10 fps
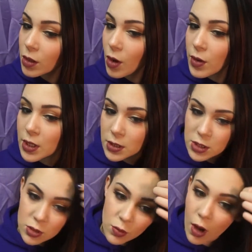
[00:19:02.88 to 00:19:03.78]
going
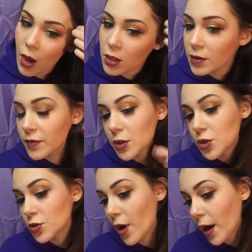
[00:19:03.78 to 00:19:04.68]
to all of the
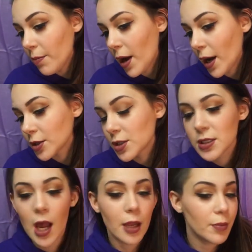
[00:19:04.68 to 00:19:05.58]
dry
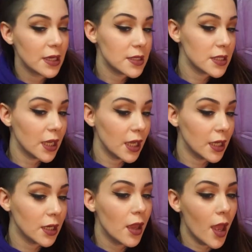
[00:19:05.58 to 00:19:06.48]
patches on my skin,
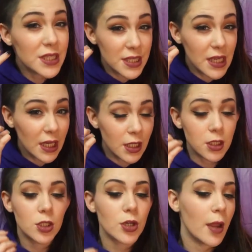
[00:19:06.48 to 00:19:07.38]
sticking
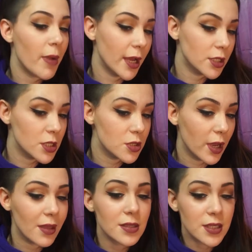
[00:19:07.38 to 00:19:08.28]
to the dry patches so
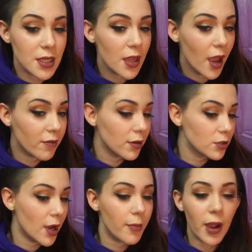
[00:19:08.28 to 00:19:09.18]
I can see every
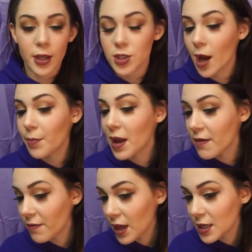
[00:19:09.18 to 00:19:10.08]
dry patch on my
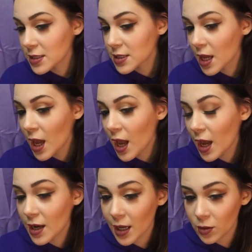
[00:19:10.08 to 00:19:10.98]
face.
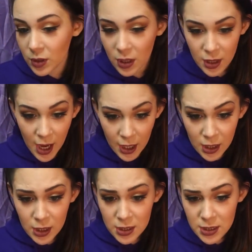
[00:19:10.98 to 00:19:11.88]
And not only that,
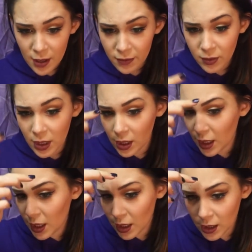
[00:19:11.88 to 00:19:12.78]
it is definitely
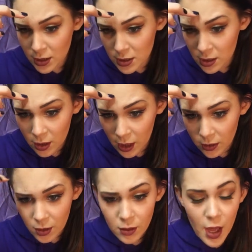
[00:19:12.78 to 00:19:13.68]
getting into like
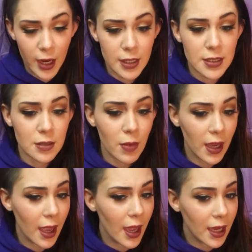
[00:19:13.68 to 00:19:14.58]
the lines in my
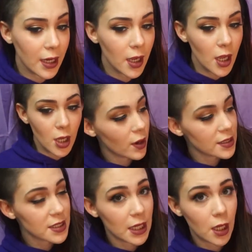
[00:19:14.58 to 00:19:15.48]
head. Somebody
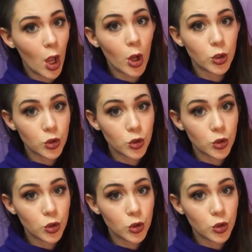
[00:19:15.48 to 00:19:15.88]
who has like